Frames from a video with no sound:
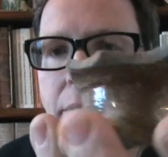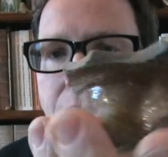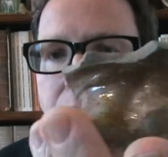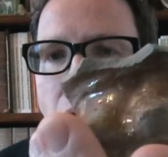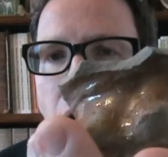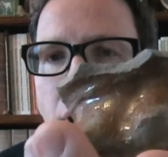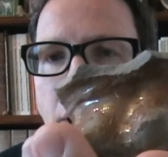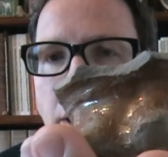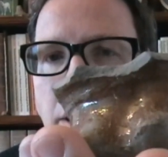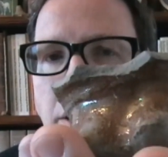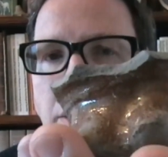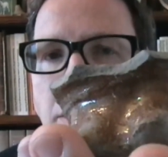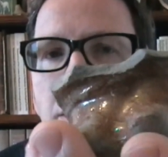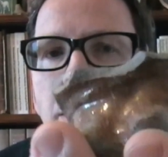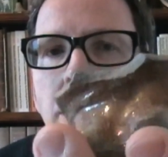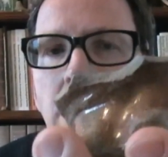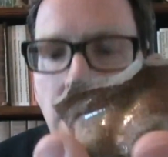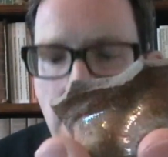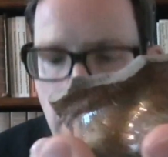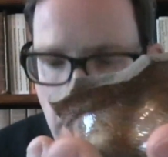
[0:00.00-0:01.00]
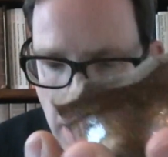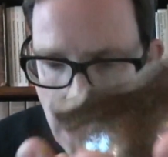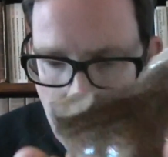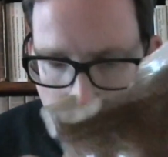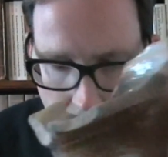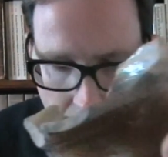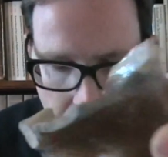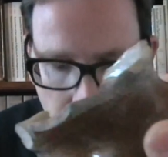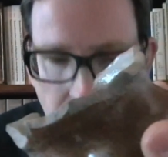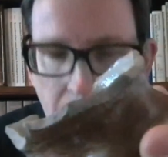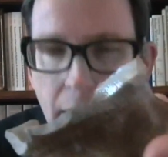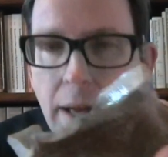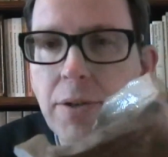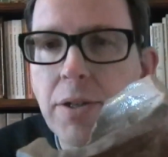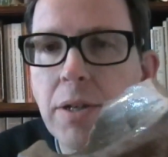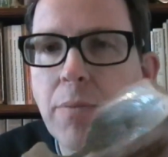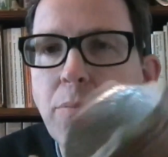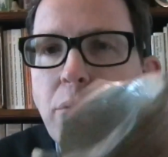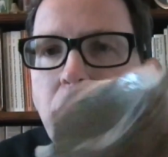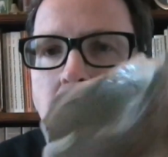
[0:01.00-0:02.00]
fired and
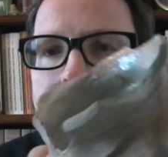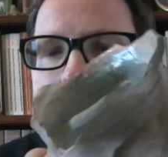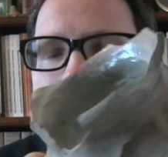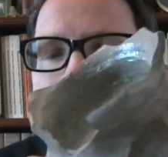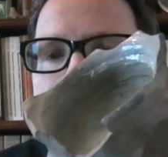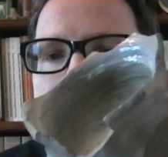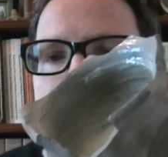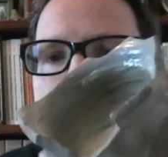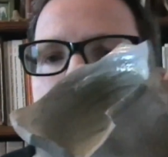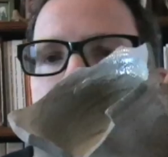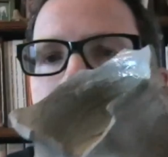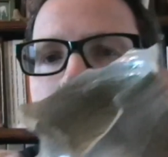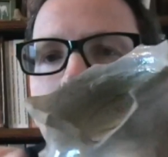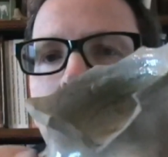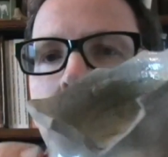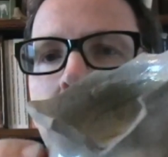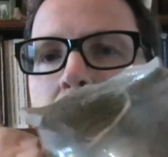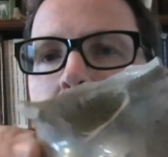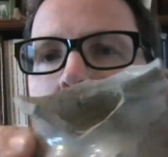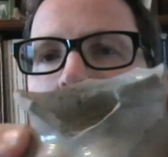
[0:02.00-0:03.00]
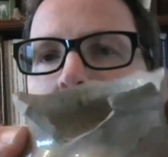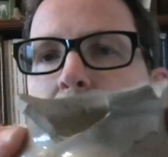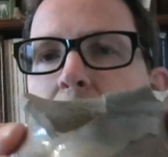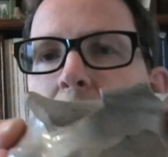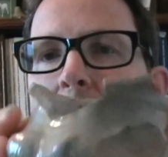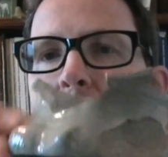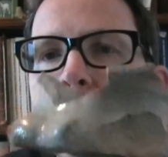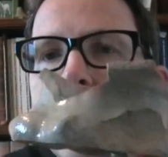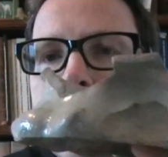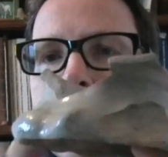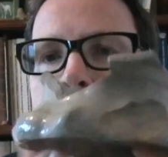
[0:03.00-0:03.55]
impervious to liquids, which was their great